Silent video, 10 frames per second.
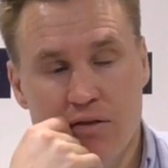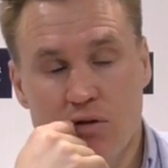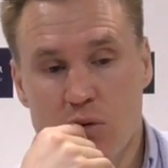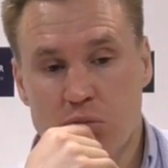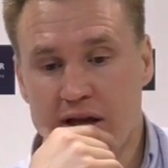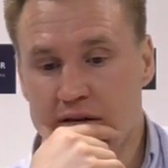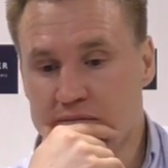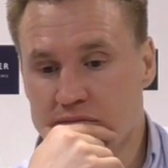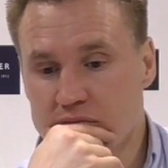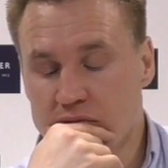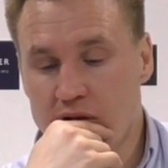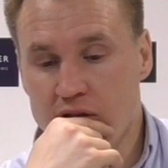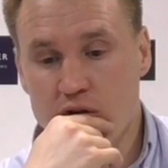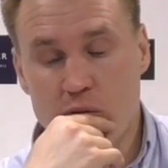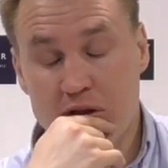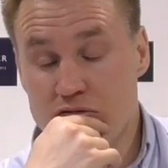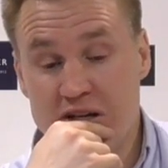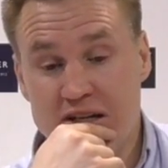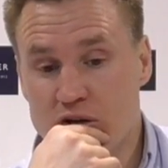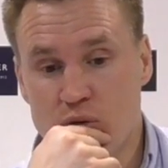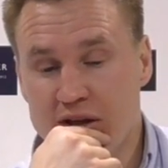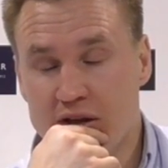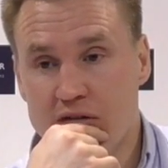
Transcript: I thought we played really quick